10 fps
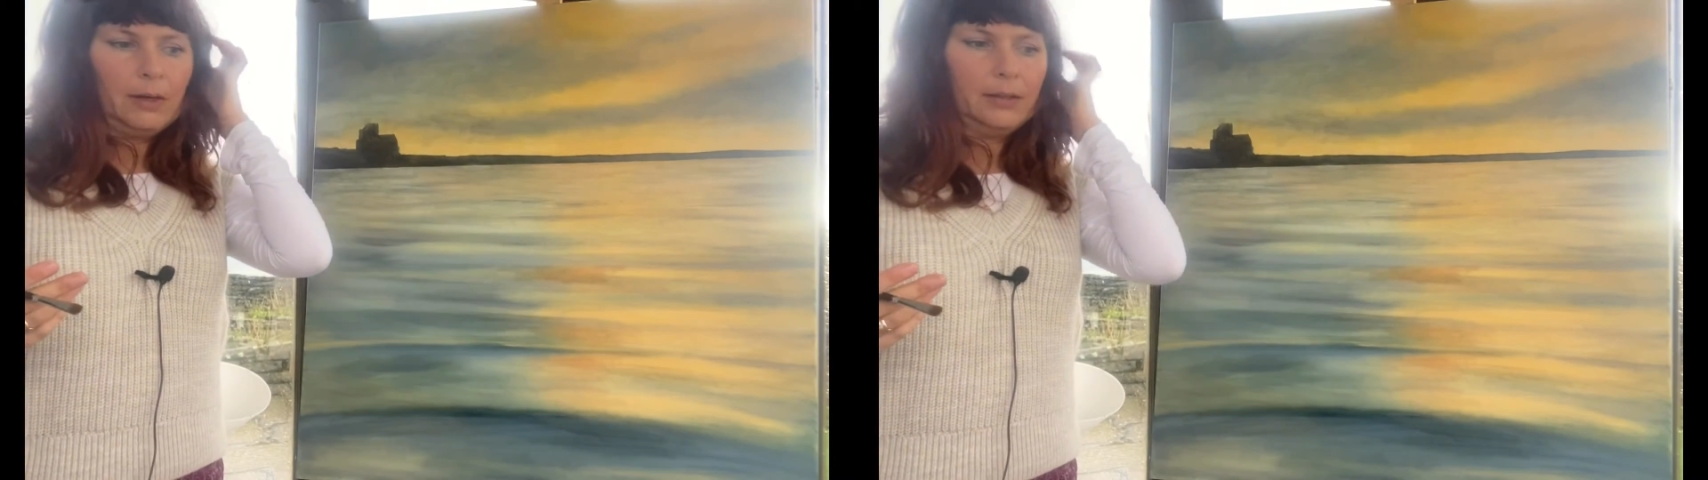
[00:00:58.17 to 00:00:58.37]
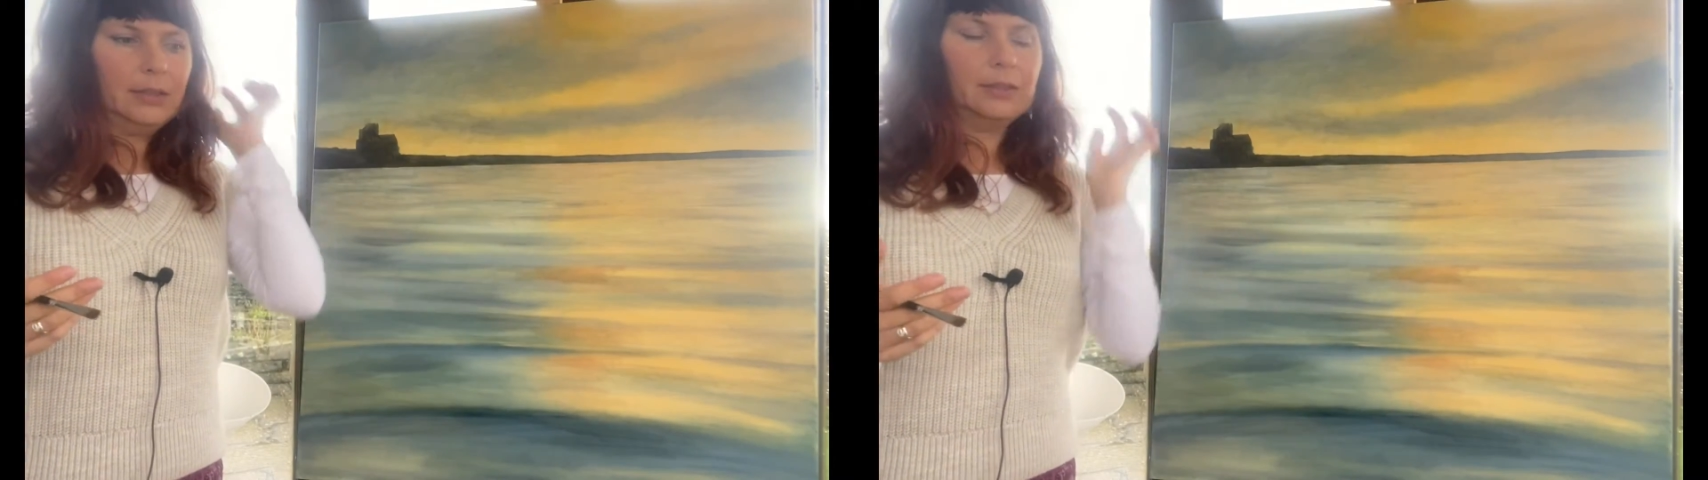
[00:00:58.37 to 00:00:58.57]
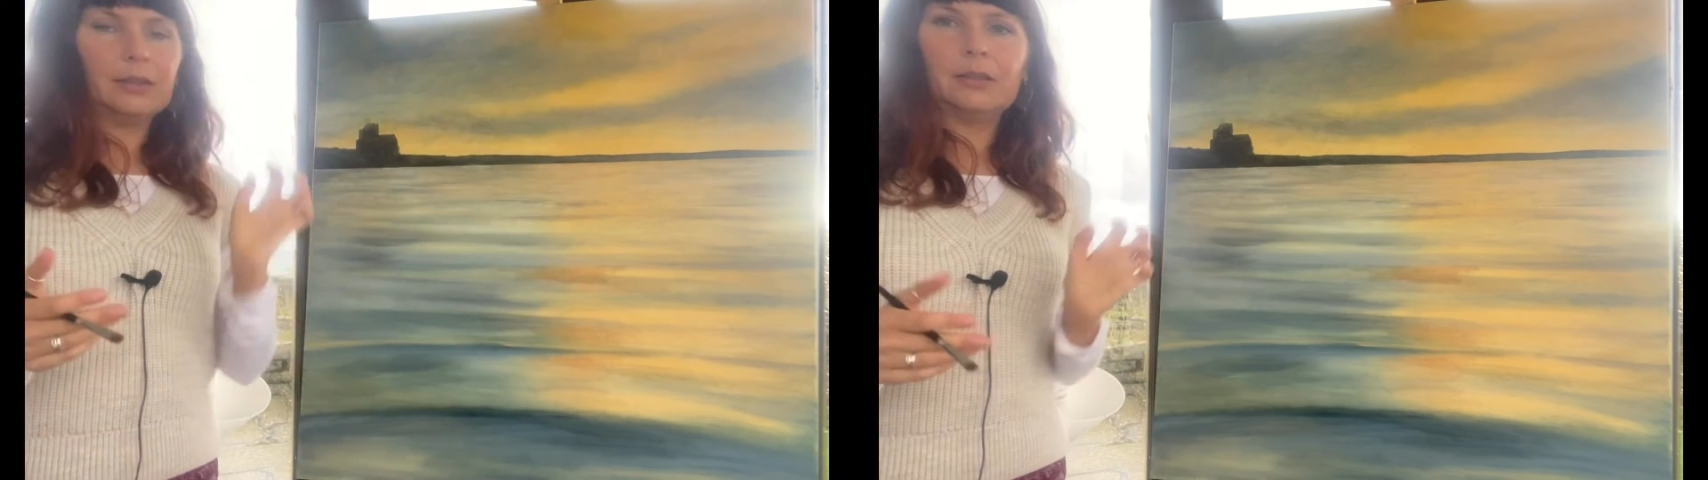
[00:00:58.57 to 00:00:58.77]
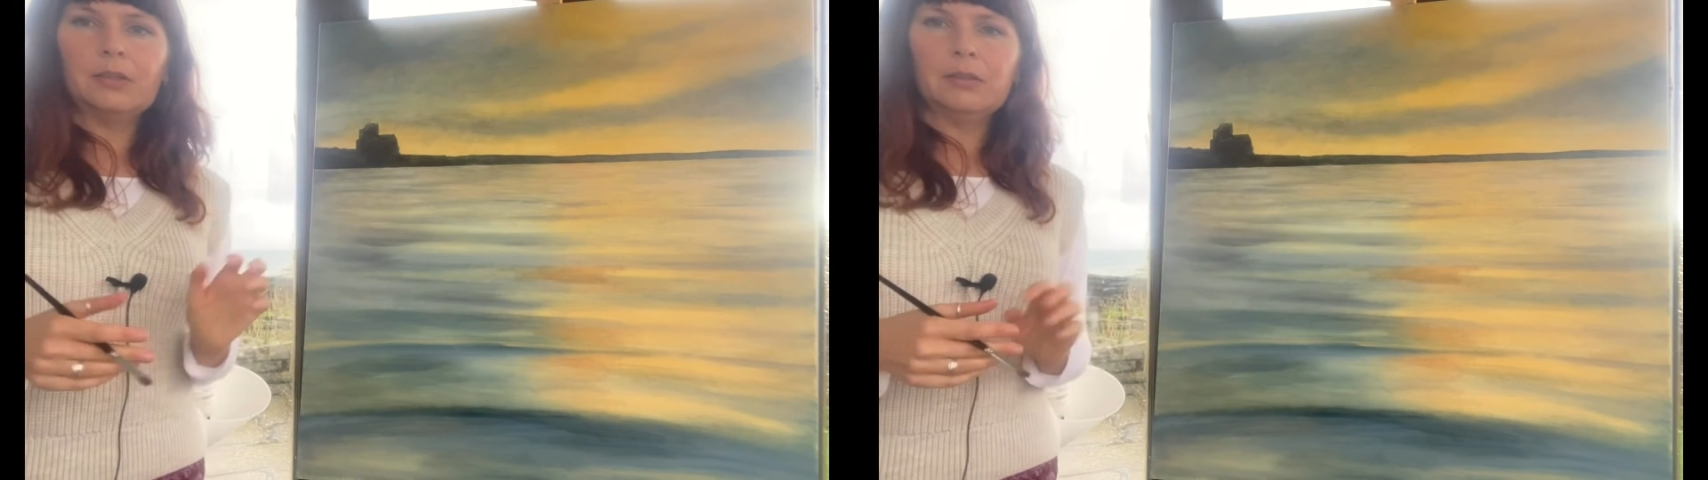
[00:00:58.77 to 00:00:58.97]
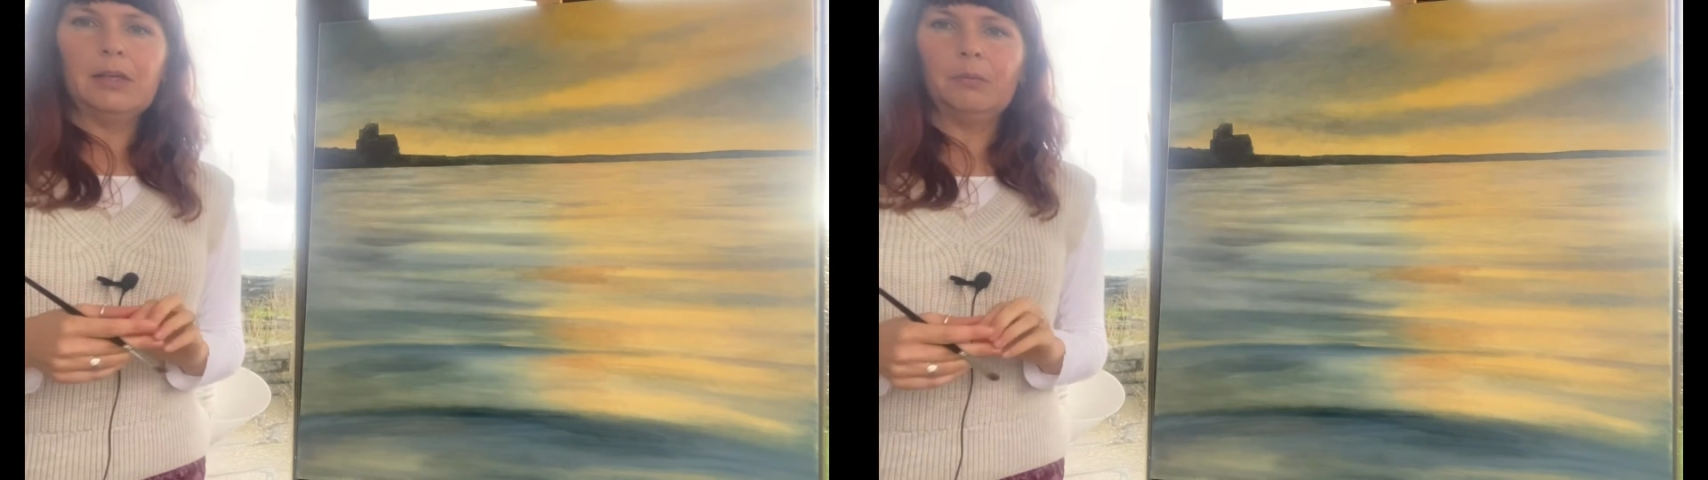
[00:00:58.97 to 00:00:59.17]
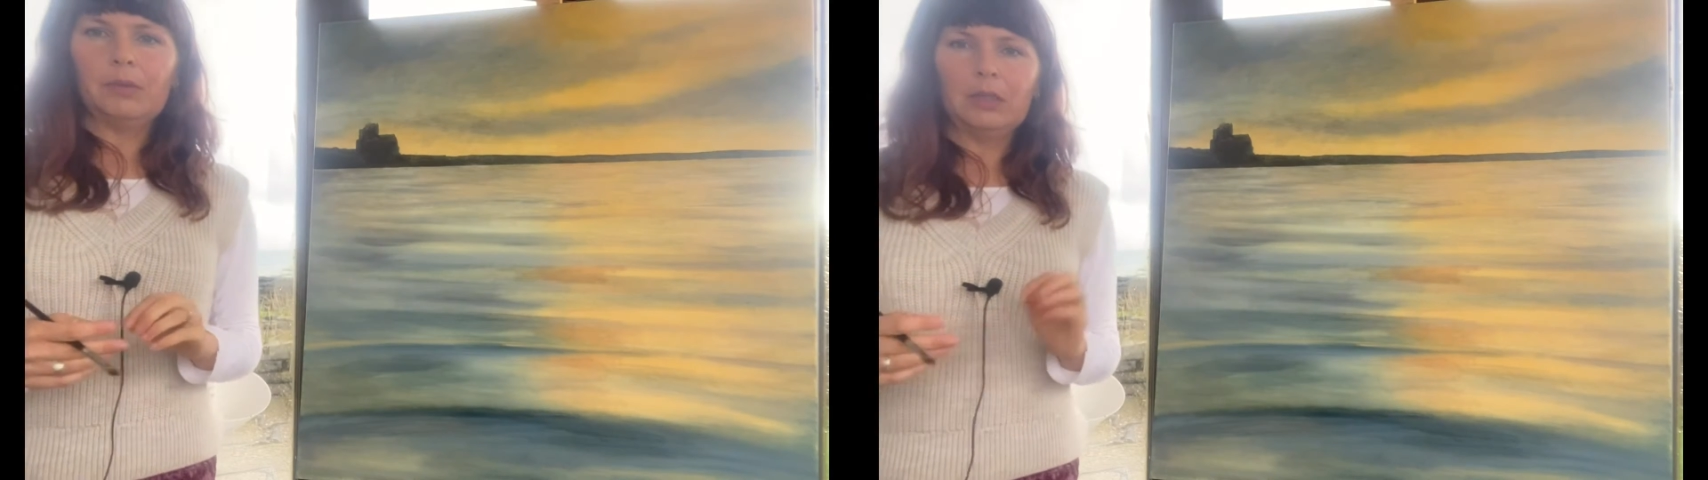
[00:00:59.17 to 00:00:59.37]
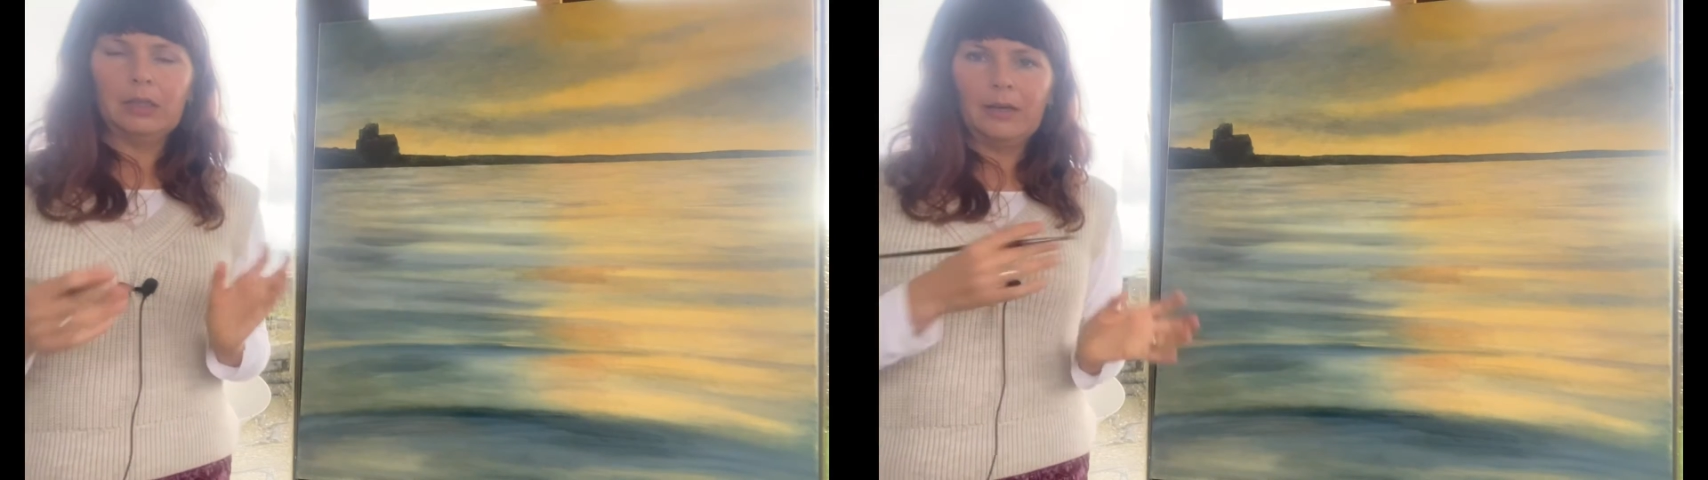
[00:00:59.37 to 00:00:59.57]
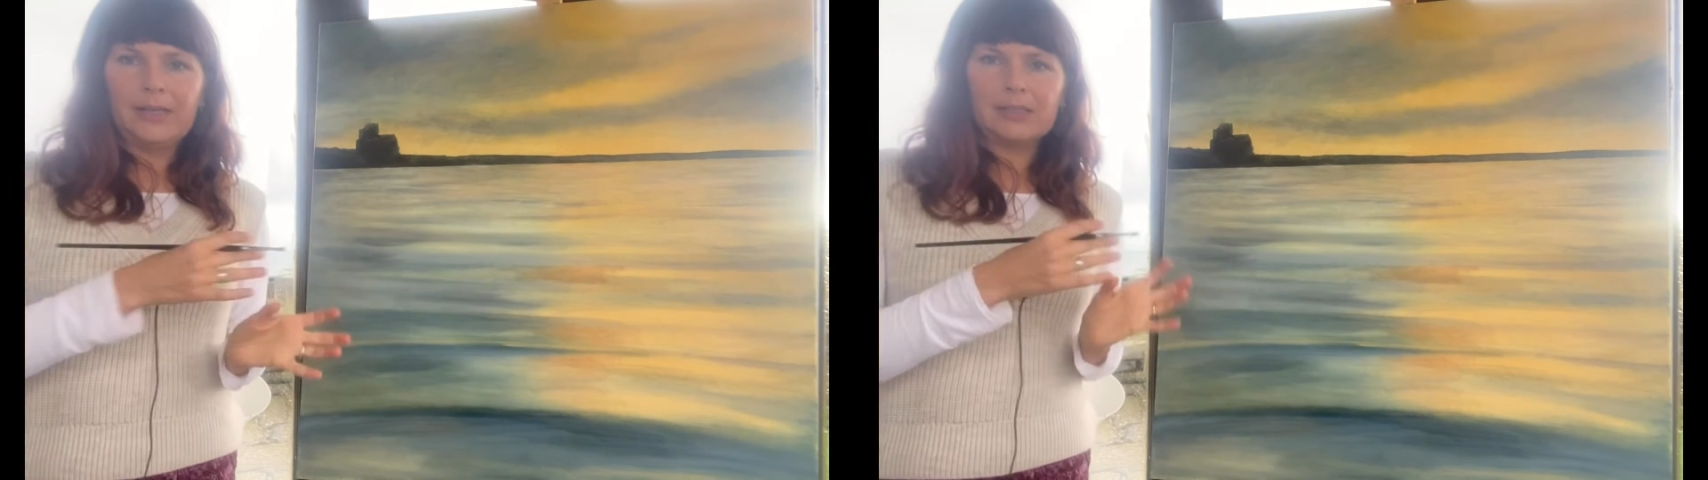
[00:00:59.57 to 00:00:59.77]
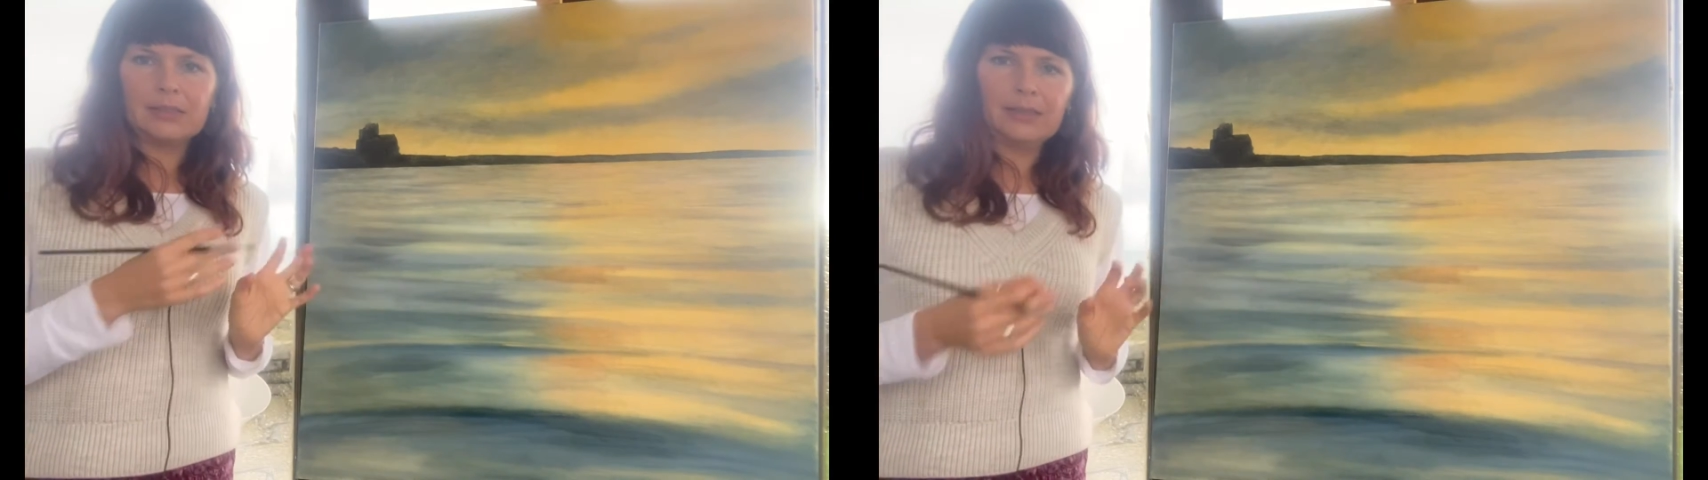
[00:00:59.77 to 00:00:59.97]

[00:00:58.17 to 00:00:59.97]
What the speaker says: I think I can do that with the light